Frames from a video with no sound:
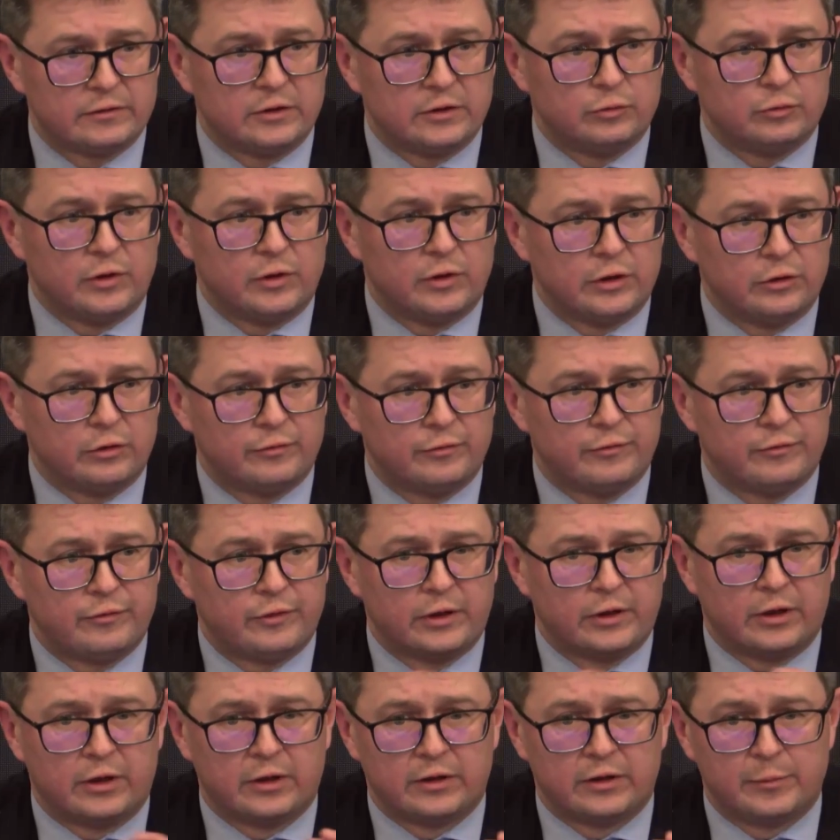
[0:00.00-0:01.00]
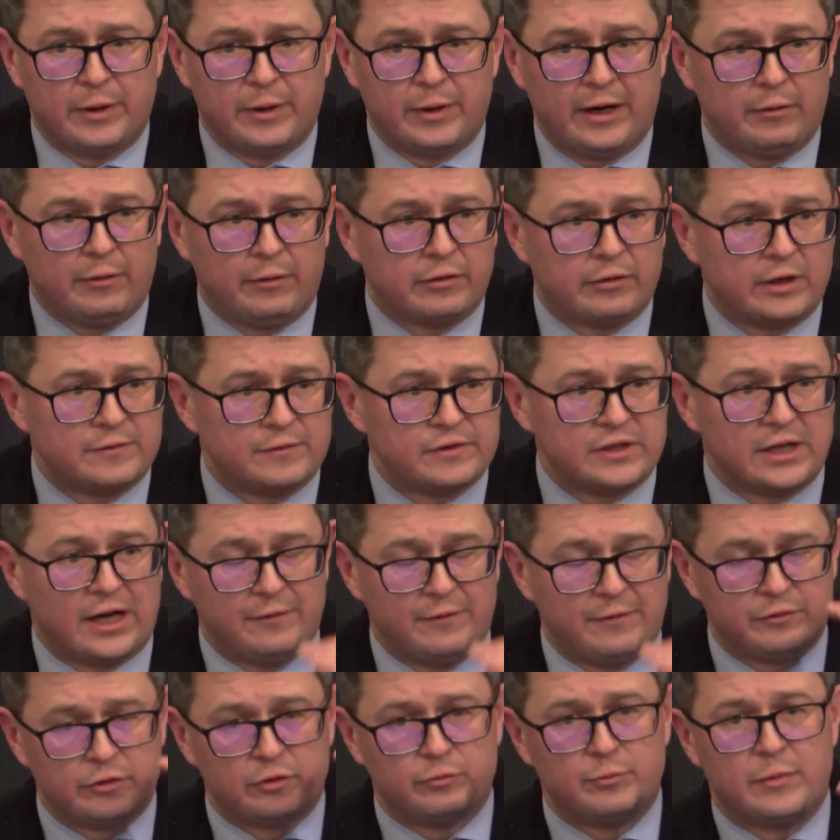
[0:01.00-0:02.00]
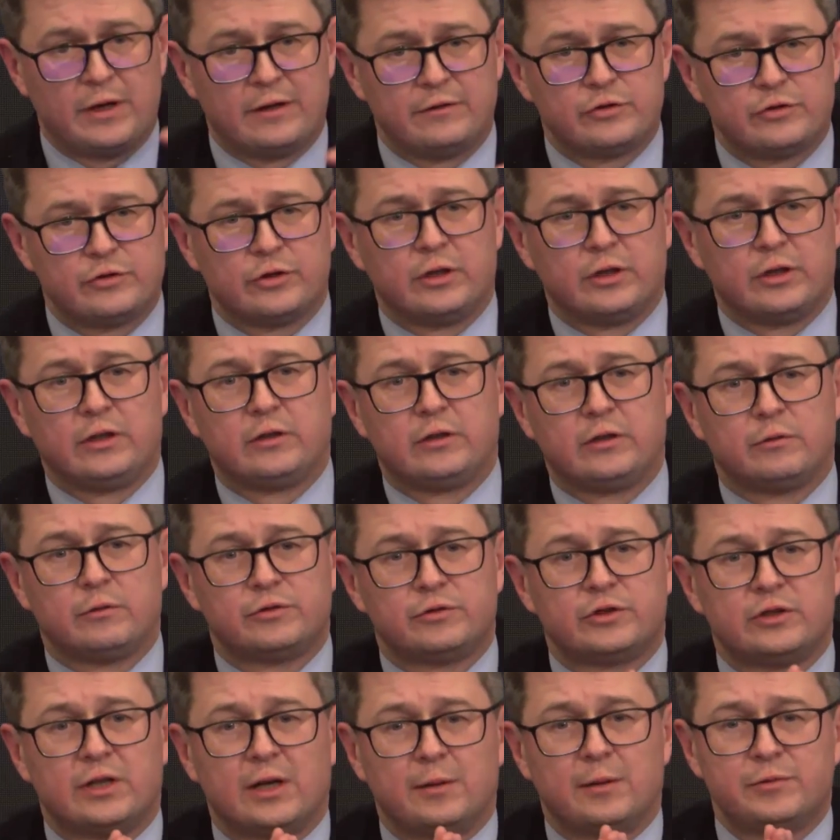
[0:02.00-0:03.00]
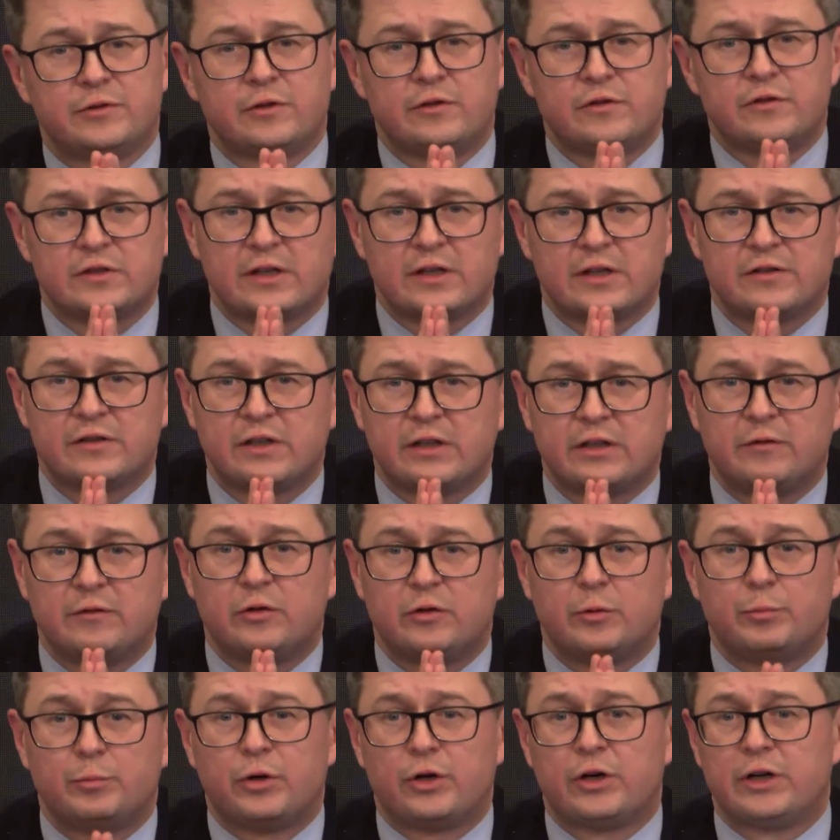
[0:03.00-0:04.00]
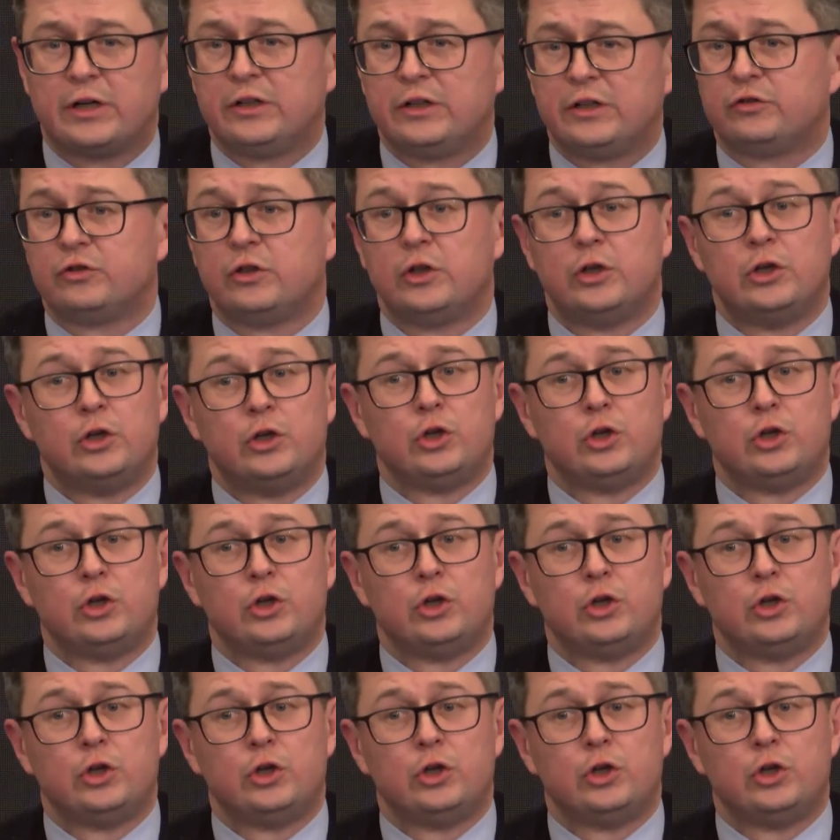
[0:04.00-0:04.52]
In one of the paragraphs after mentioning those steps, it says that if the parties